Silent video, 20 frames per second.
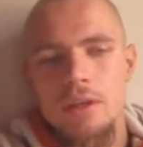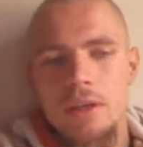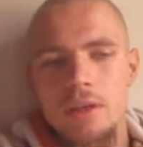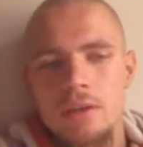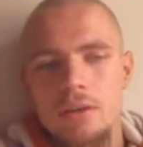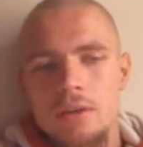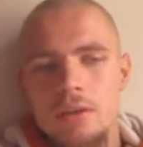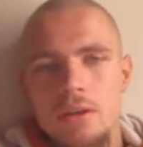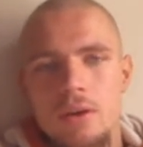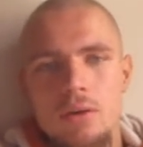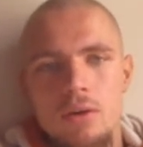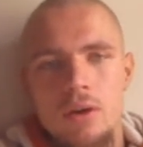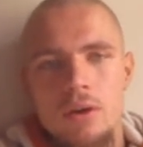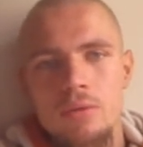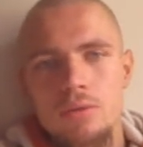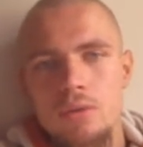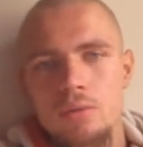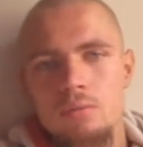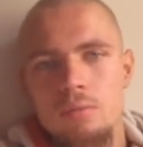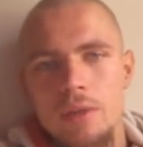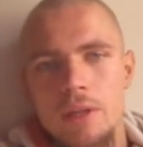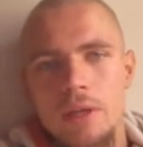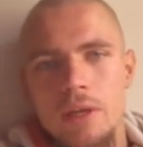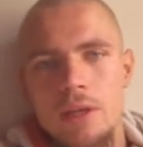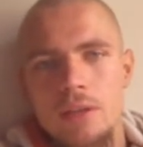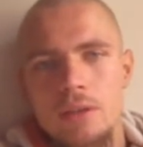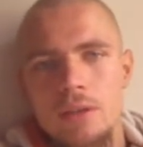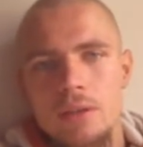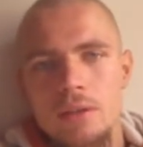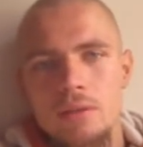I didn't know how to play
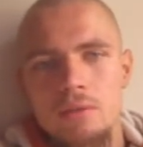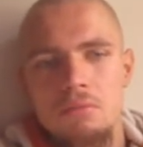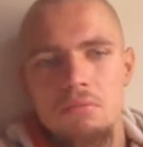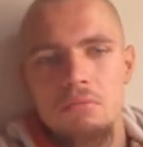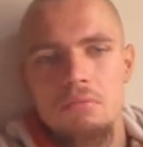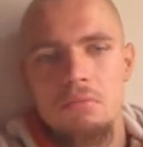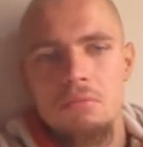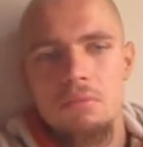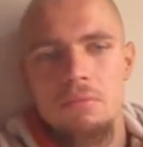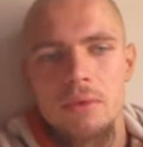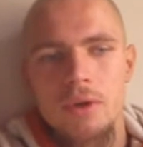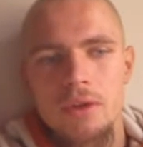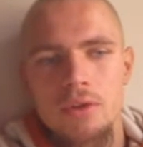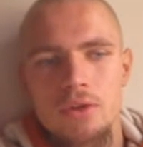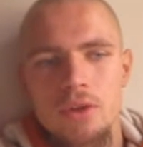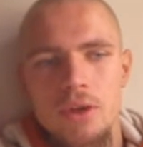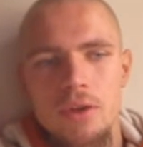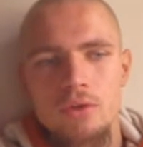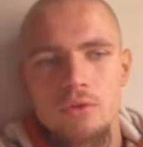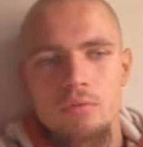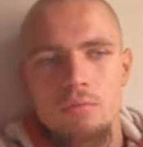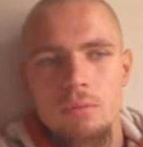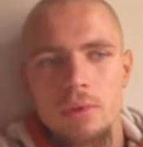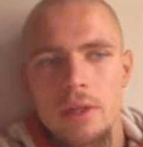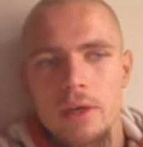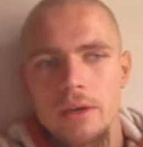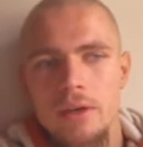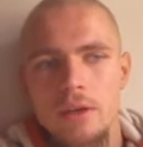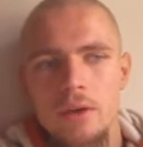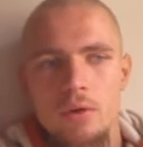it, and I tried to
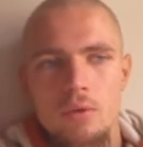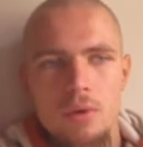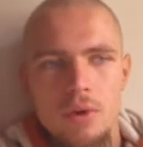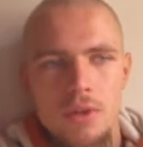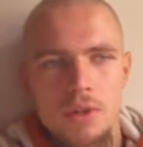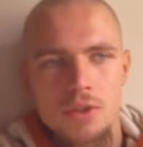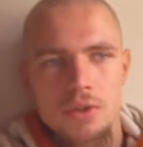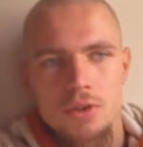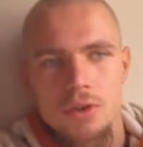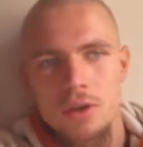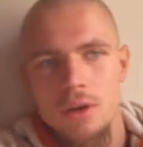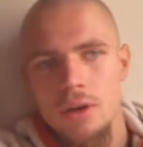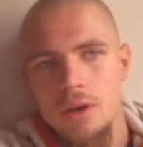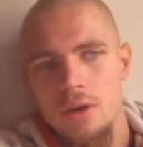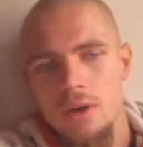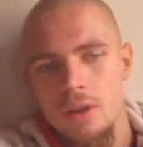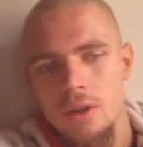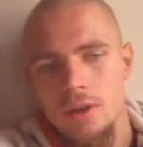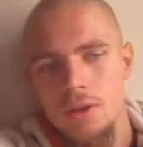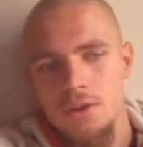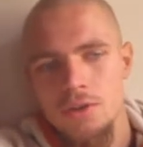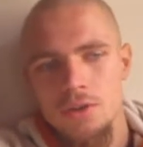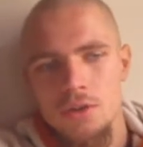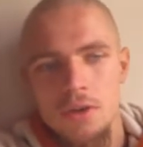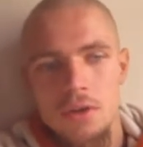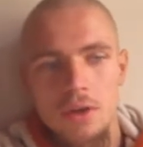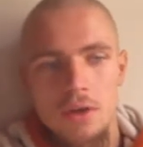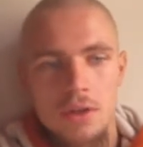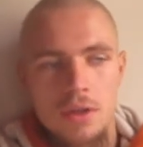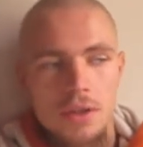pluck in one string, another
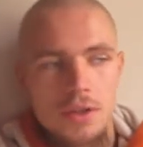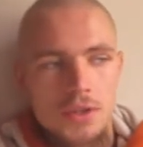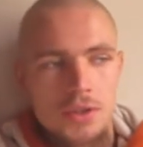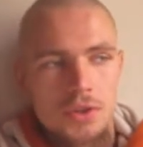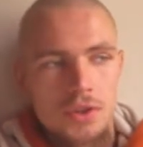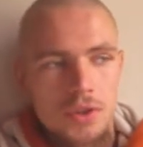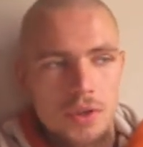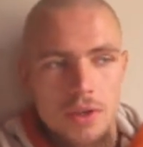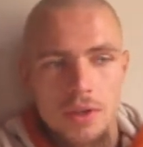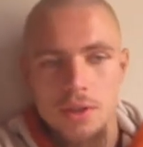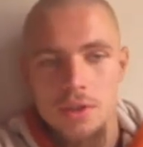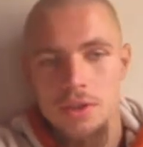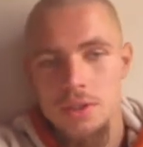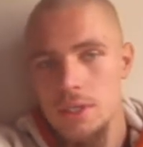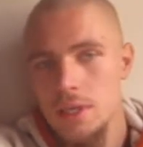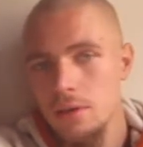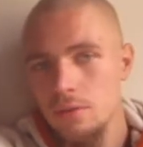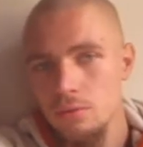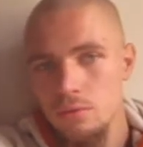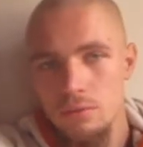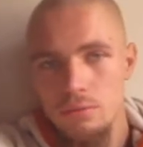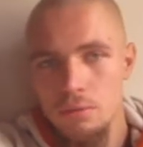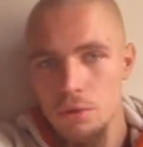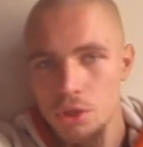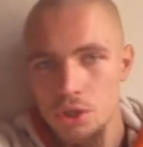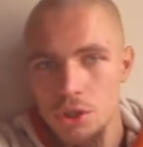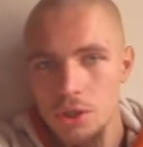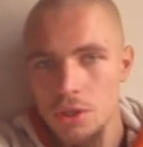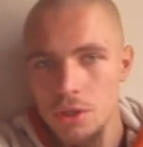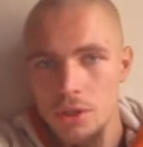string, another string, and the sound would be
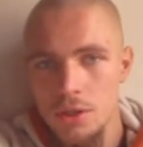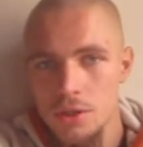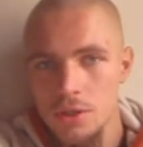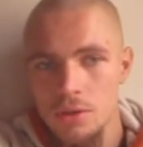shitty.